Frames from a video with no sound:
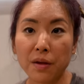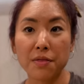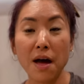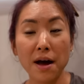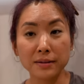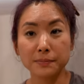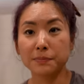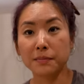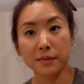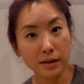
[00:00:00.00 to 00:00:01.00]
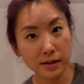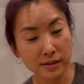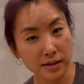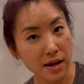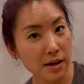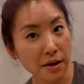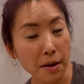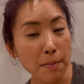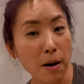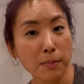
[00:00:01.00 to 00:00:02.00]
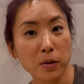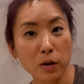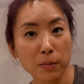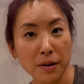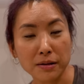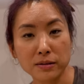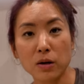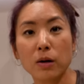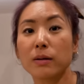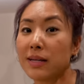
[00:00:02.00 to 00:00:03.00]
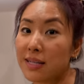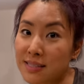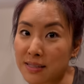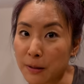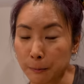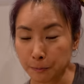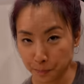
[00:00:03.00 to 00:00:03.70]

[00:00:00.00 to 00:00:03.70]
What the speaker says: that is a K-pop girl band called ITZY.